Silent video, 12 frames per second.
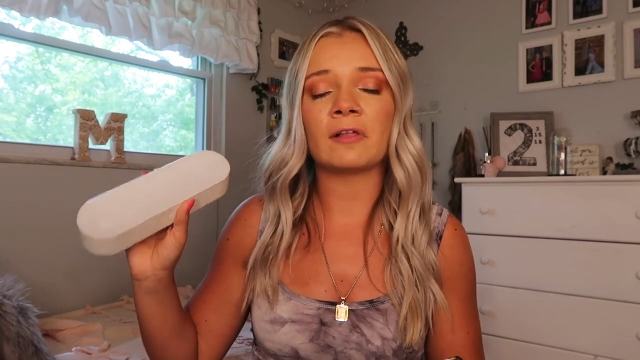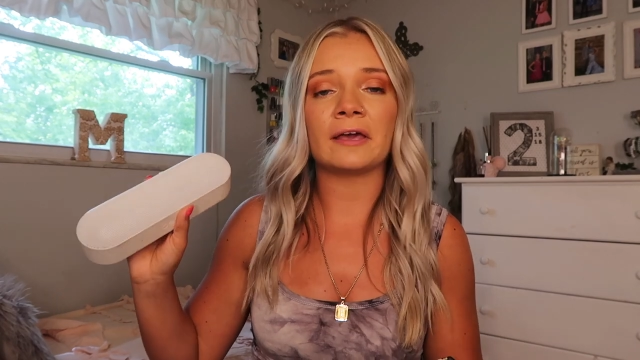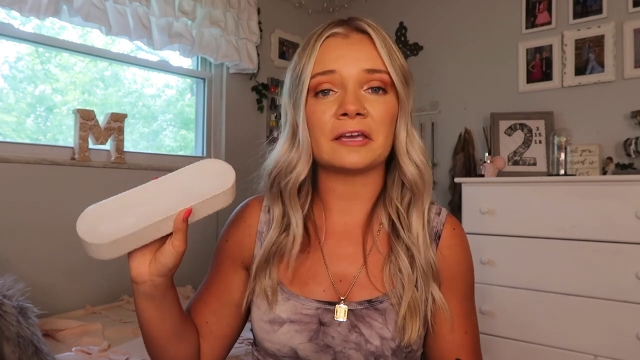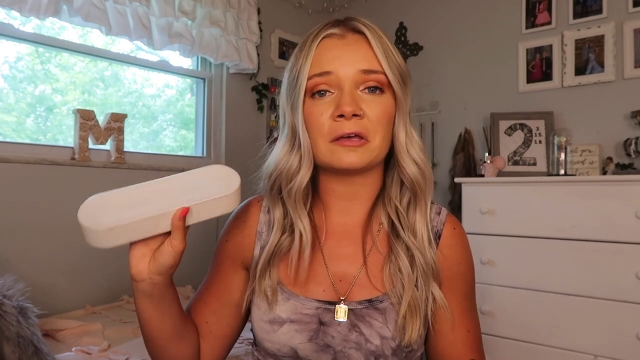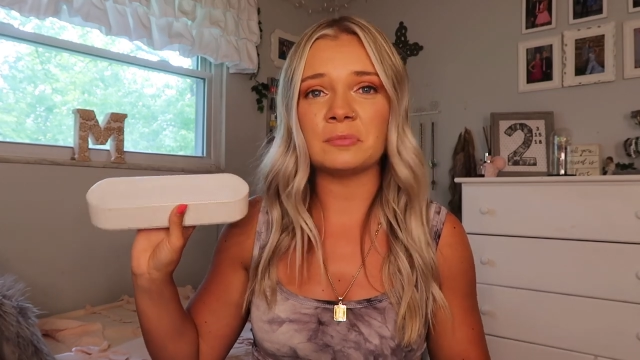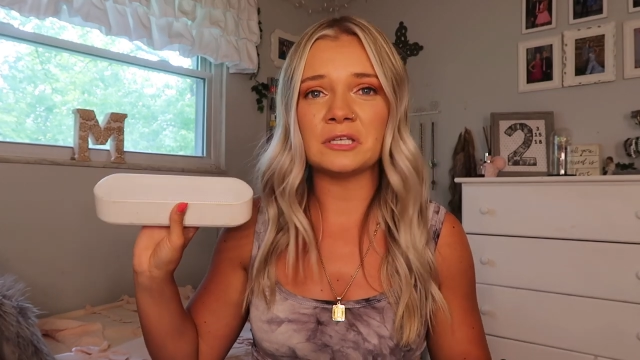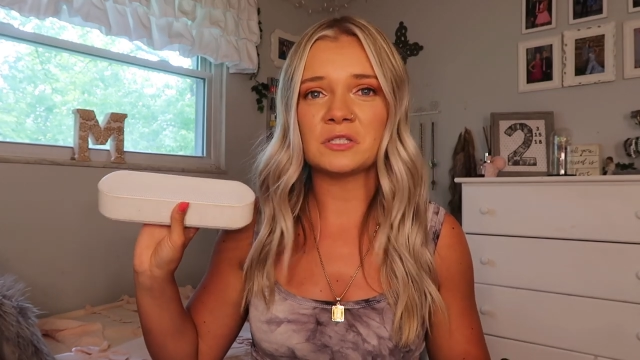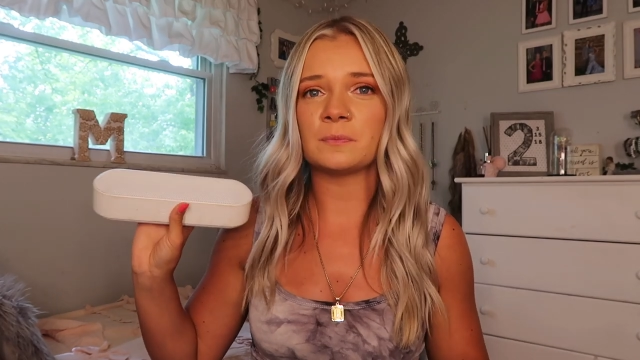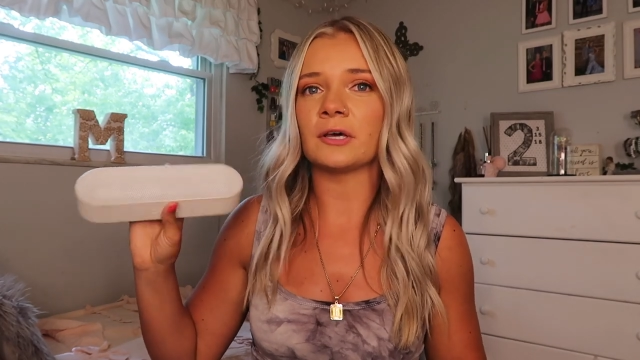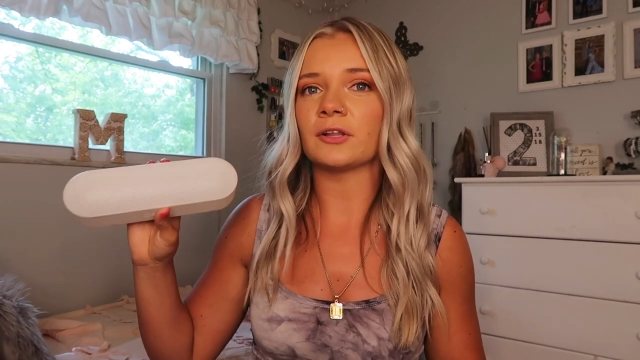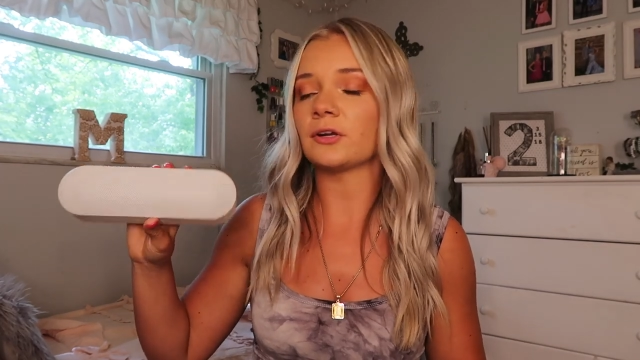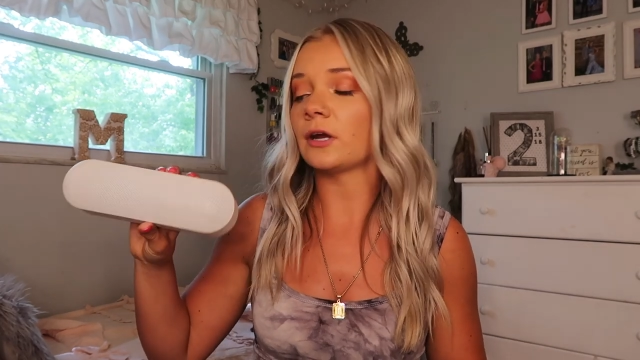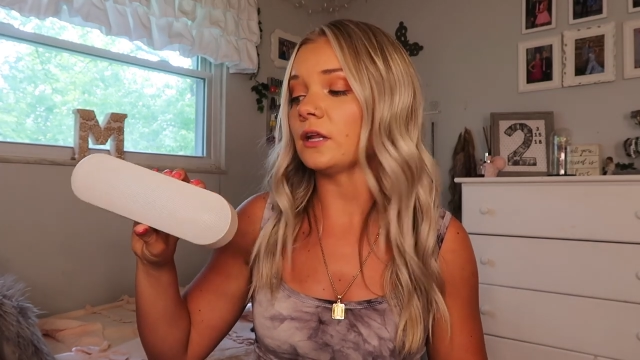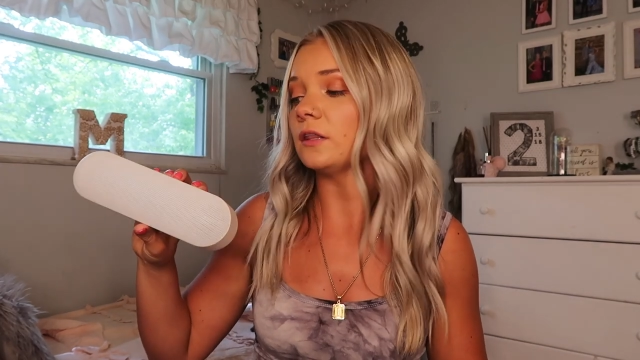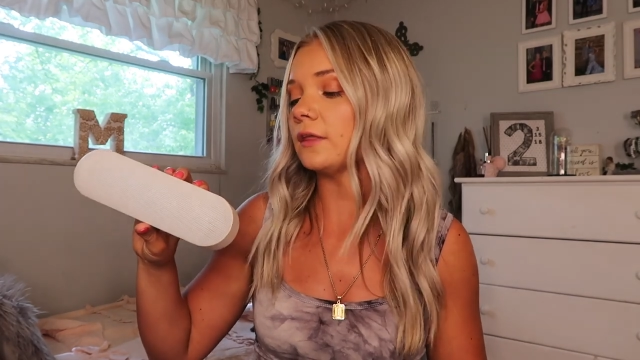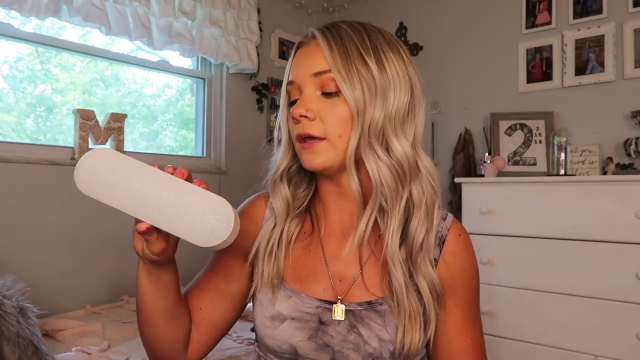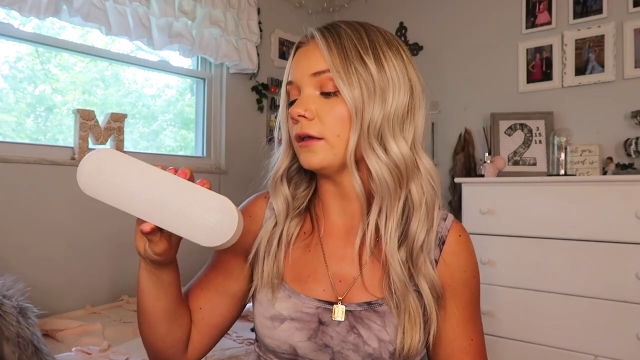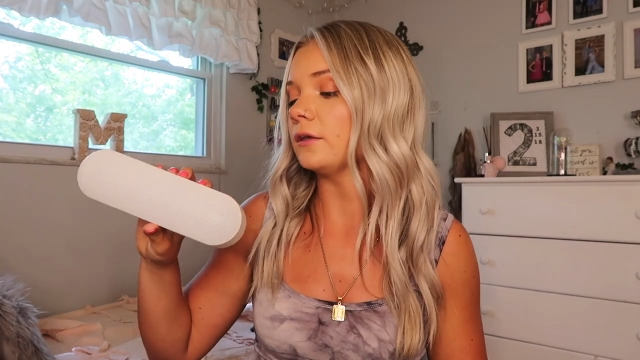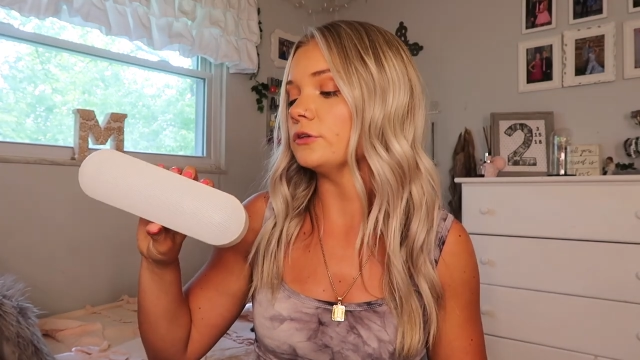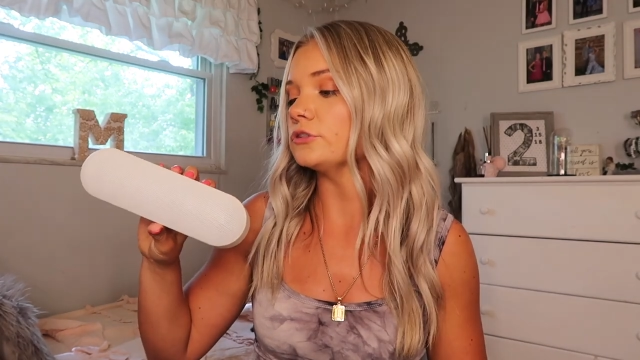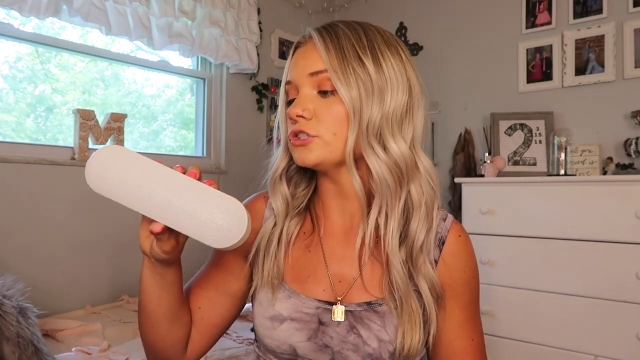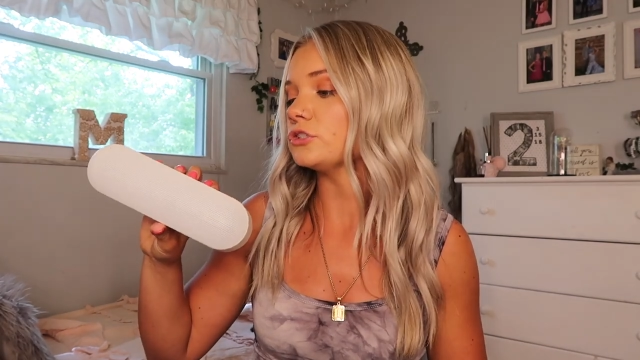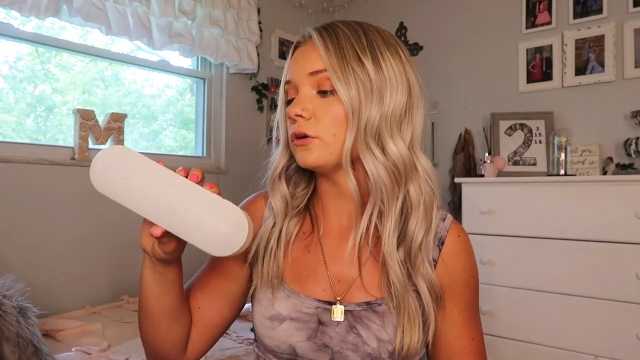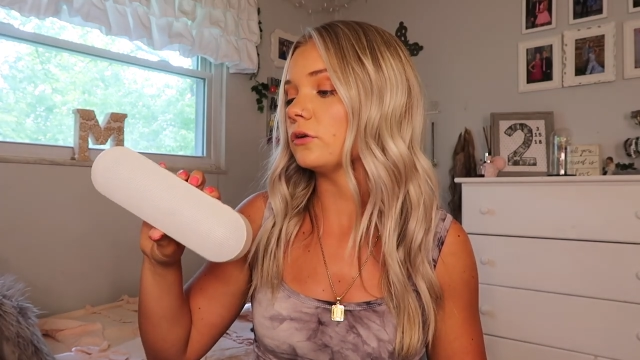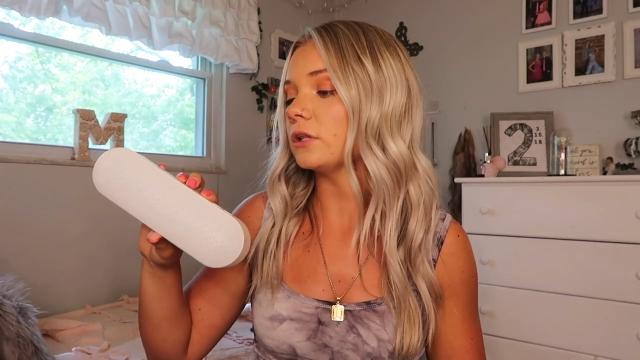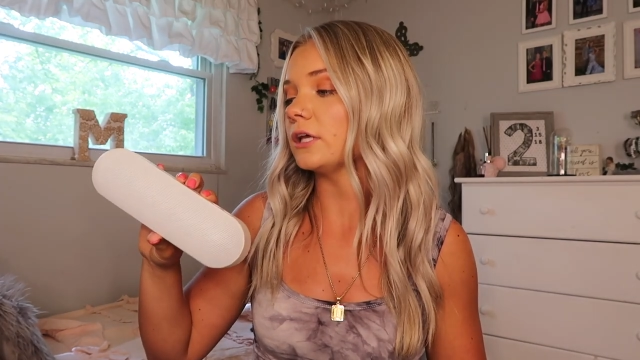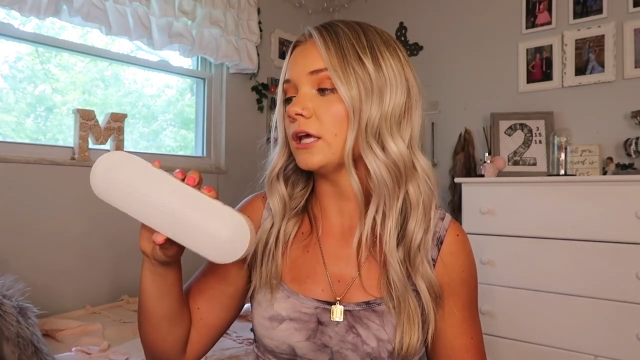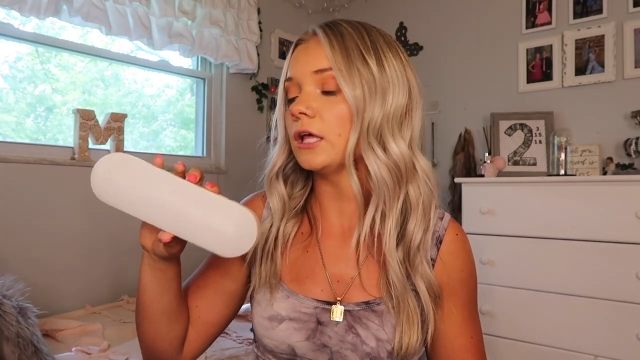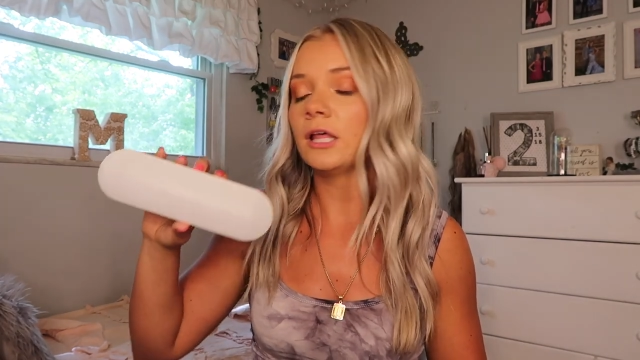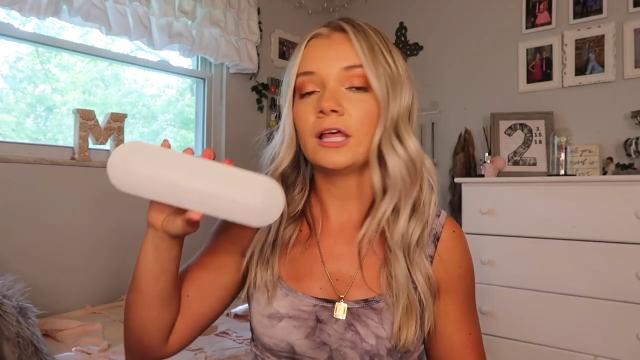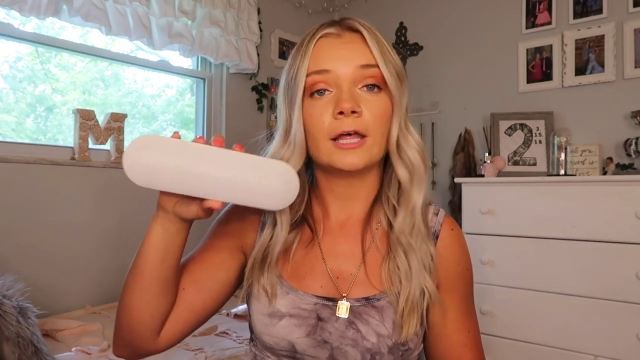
like a Beats pill or anything. You should totally